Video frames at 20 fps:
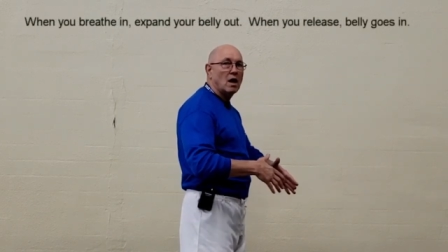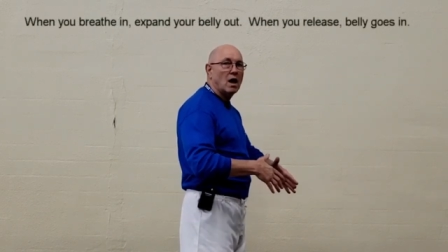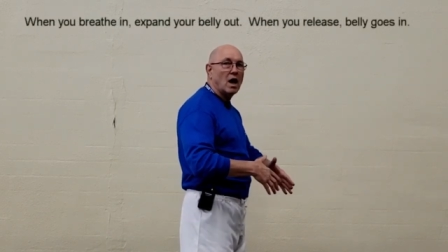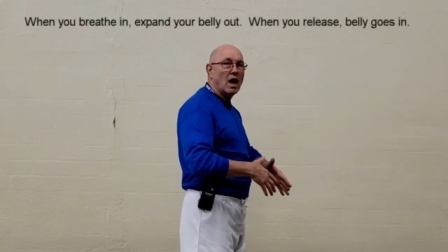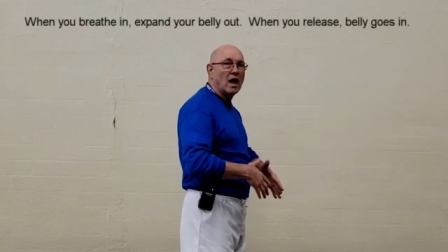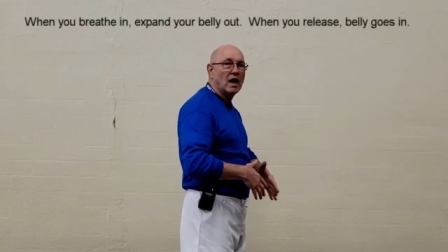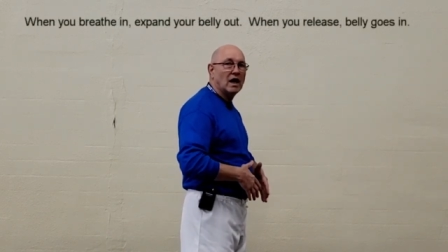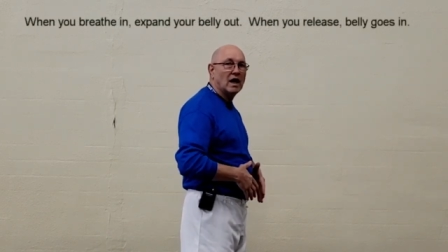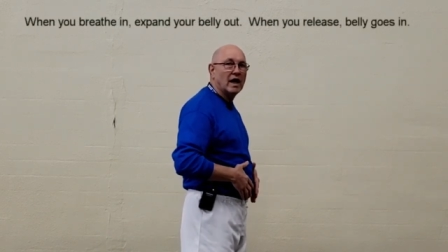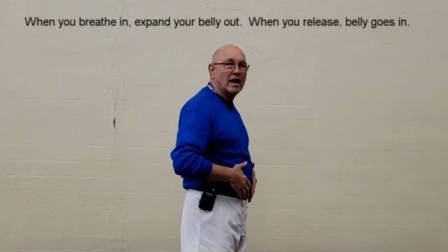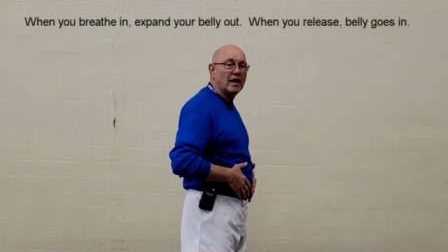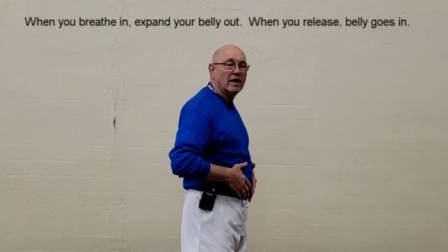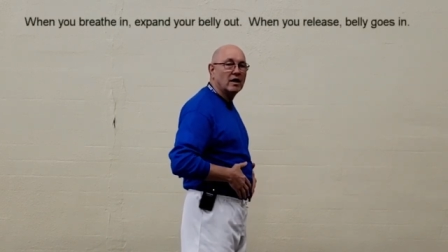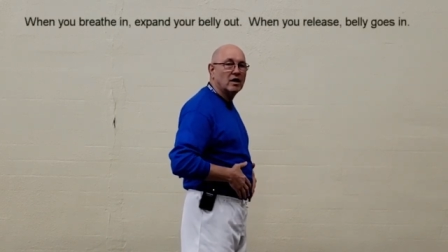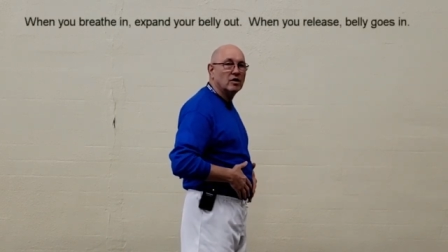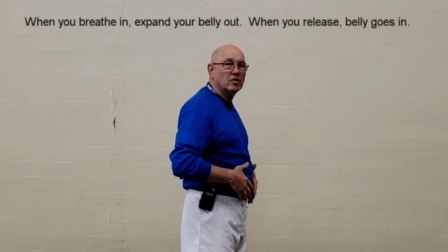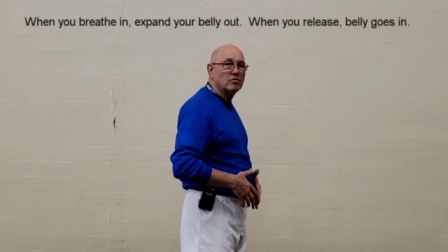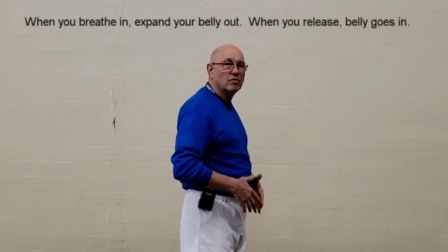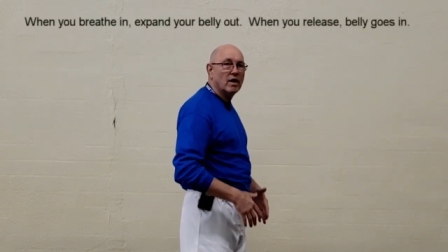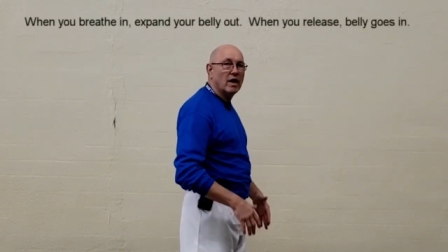I let it
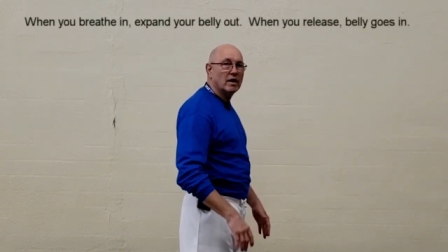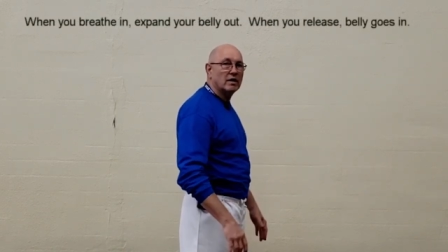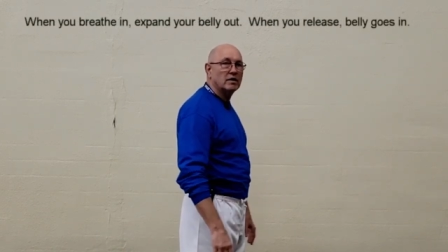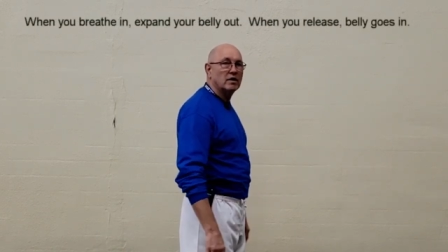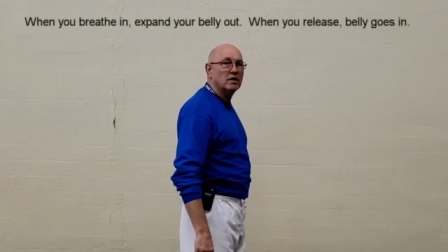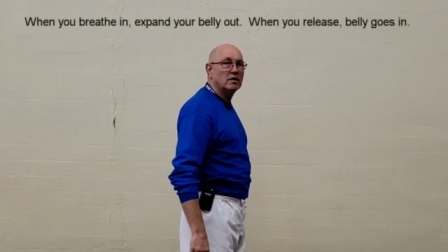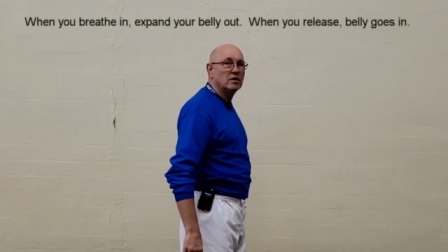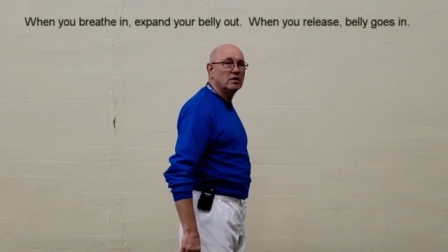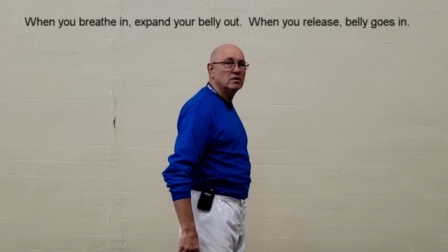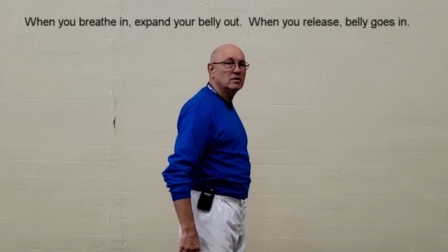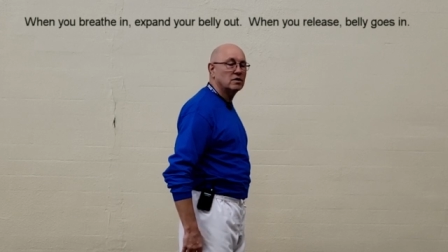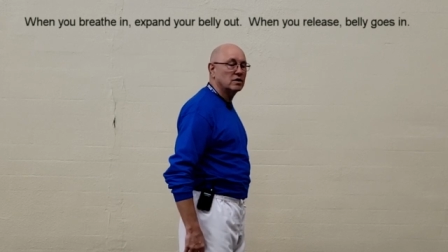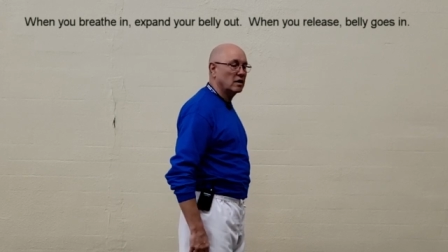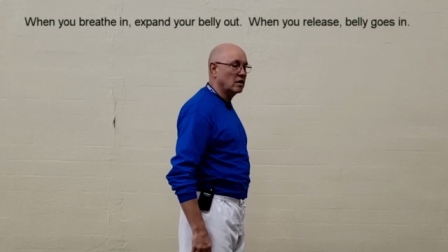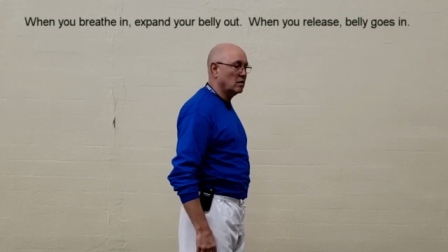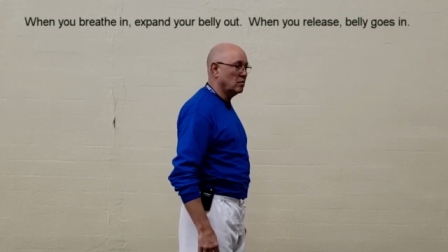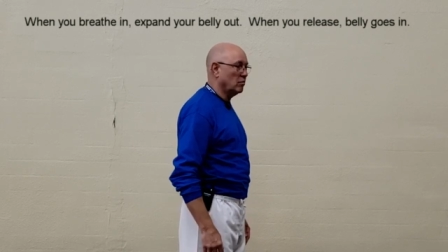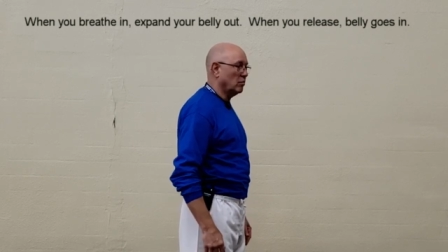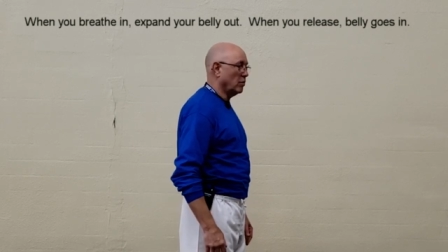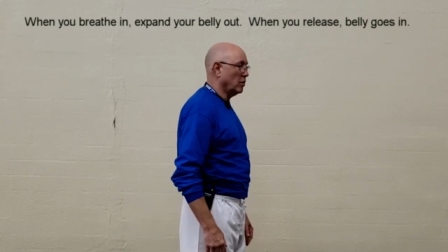contract in, you see.
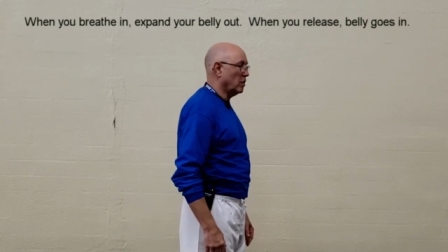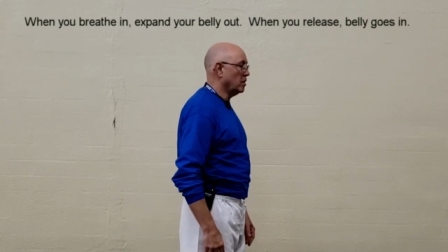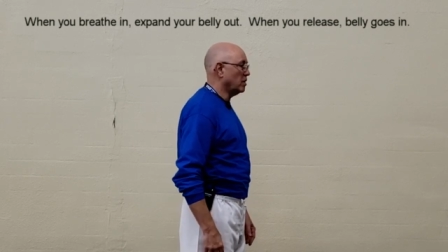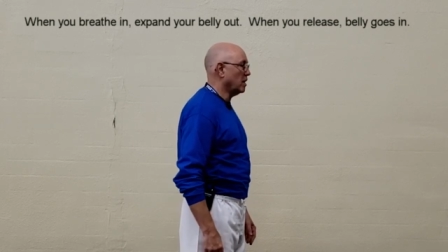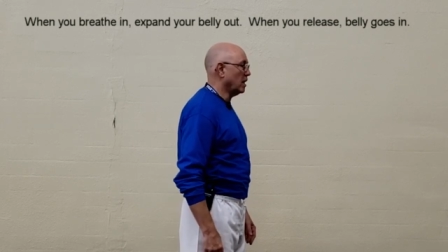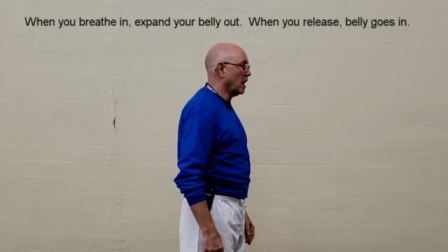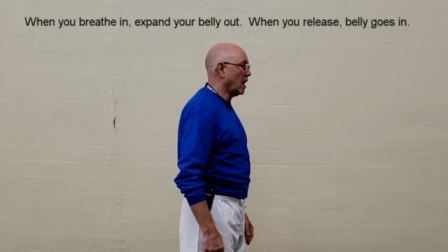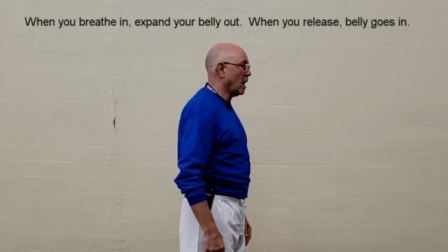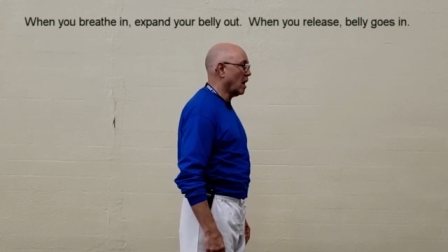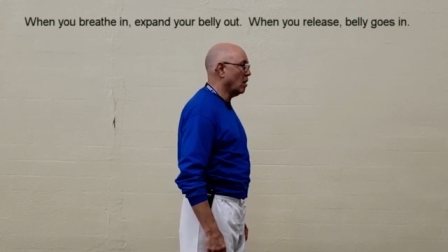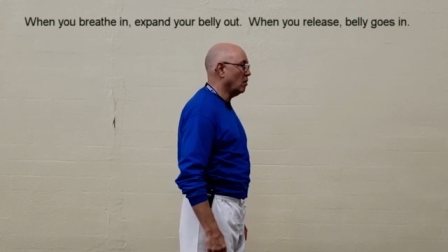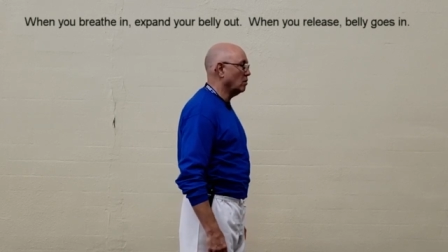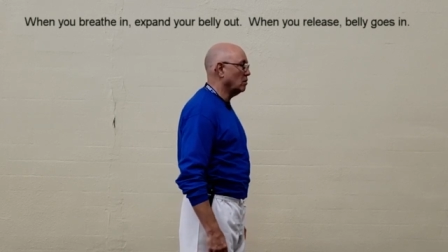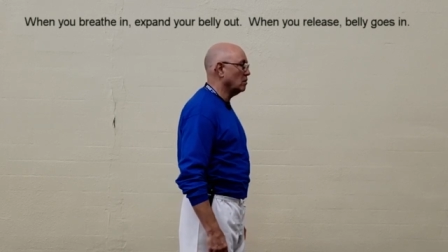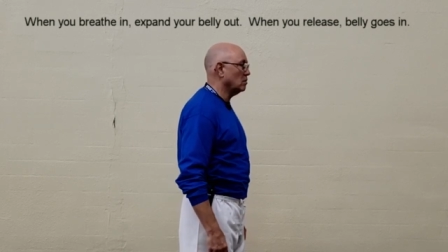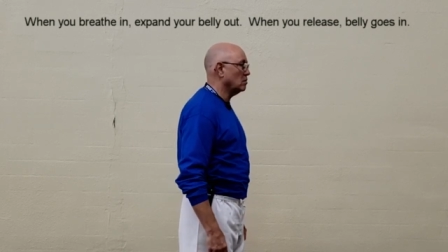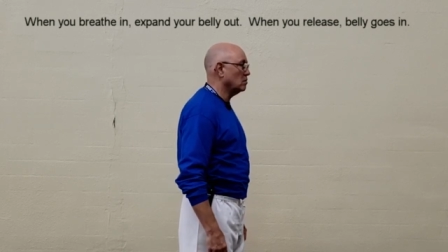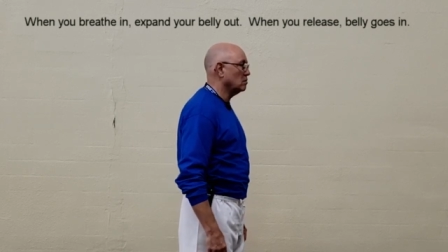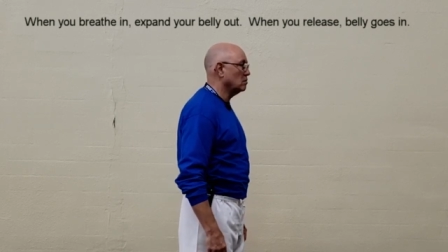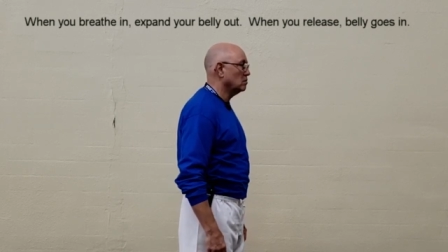Breathing out,
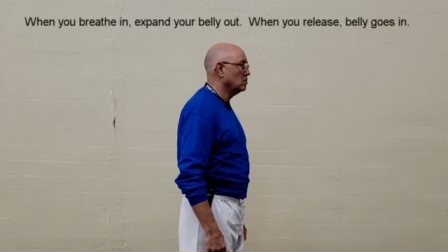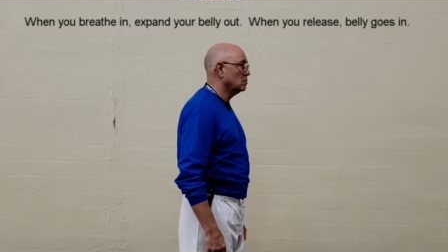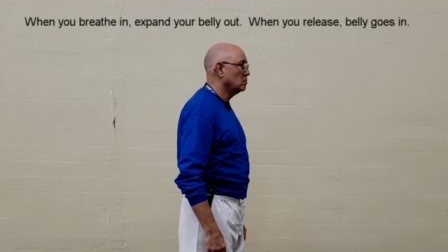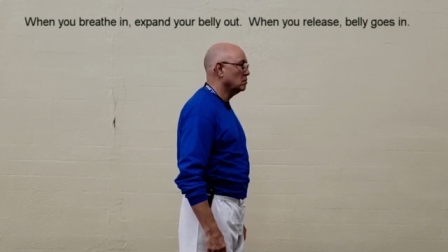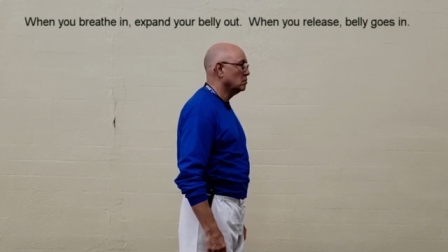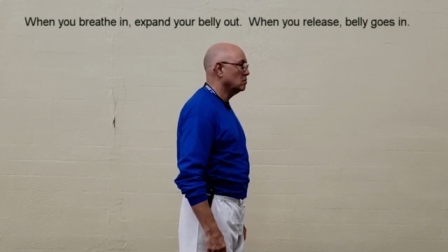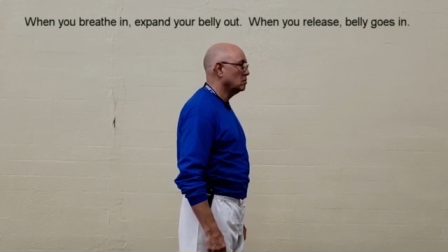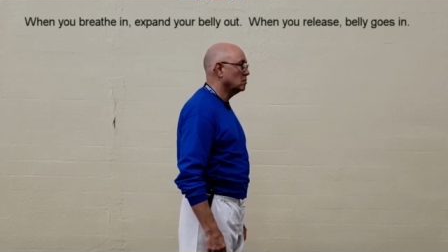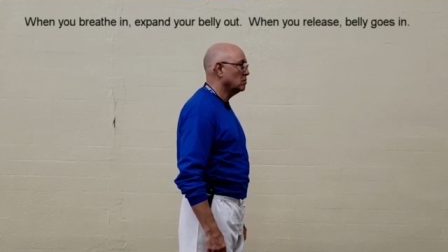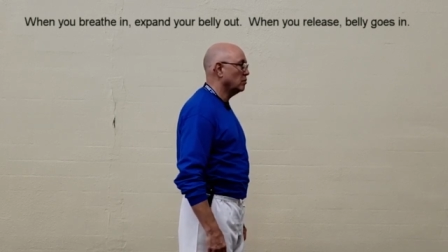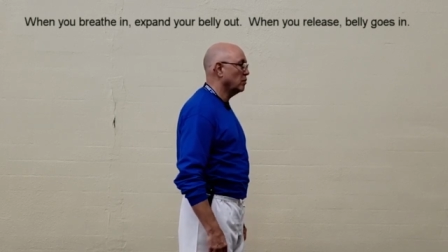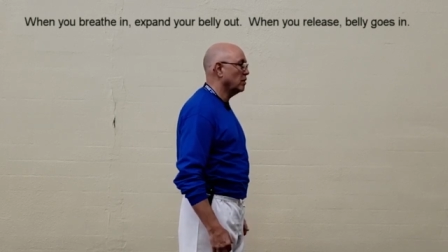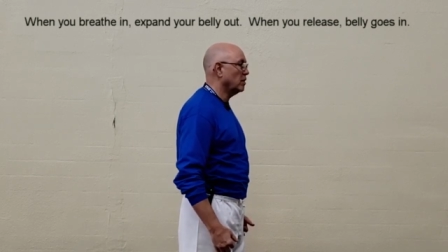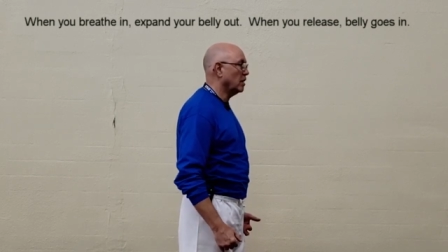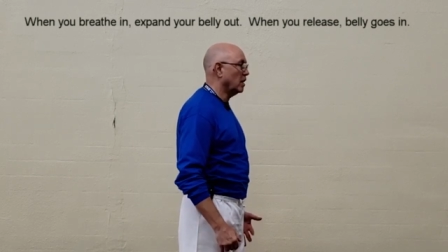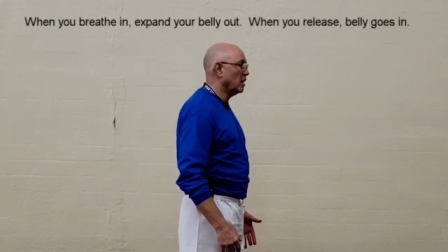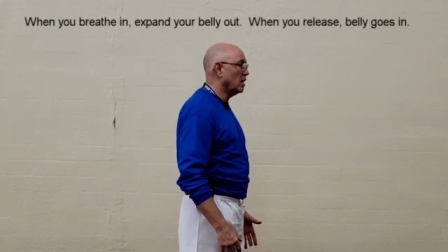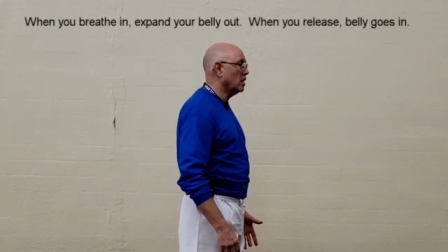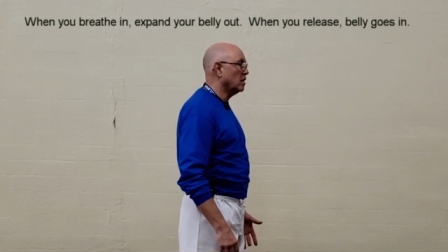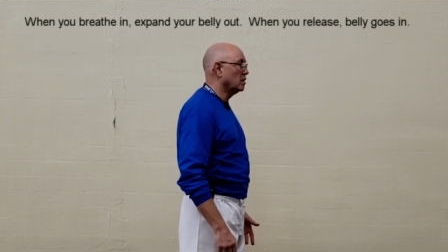
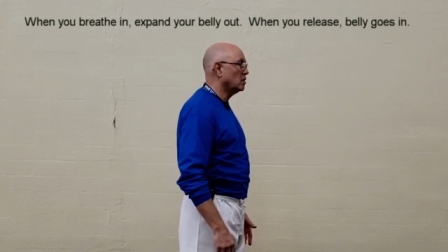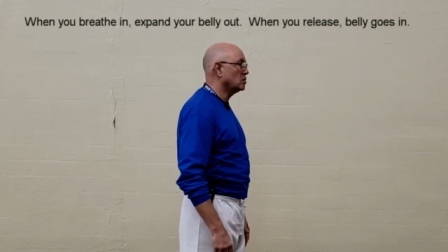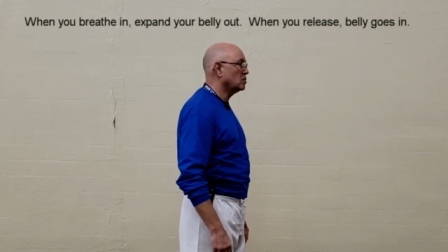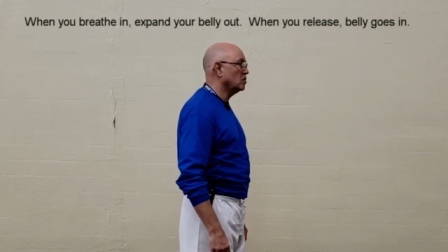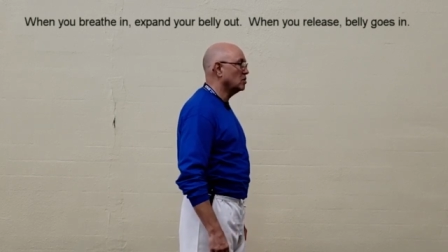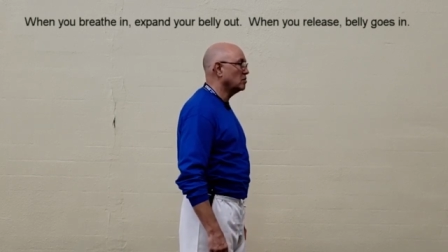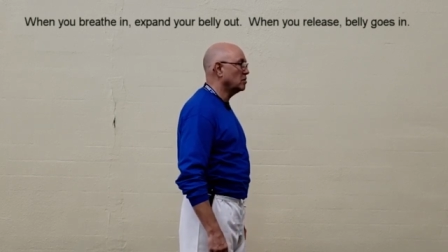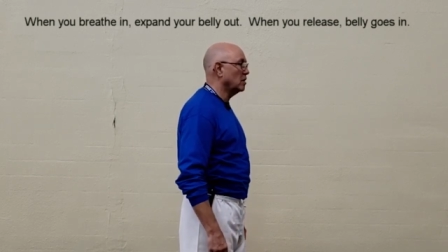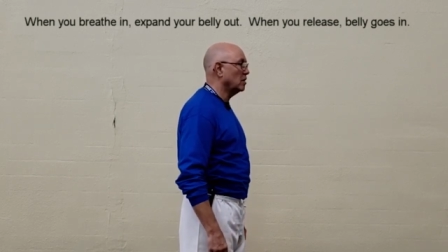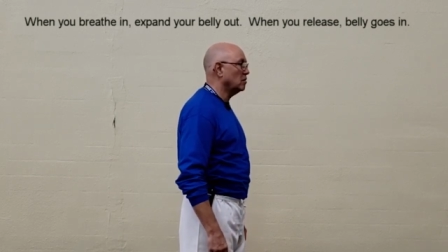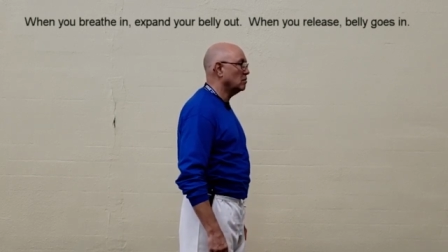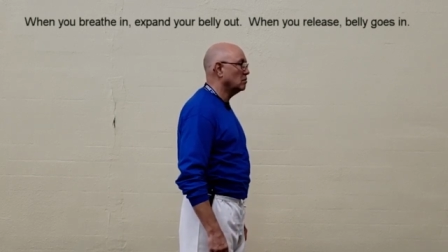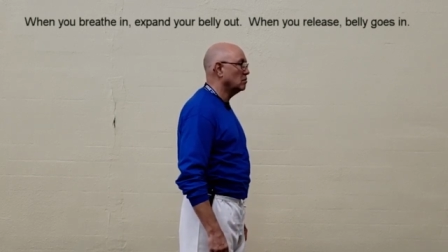breathing in, excuse me.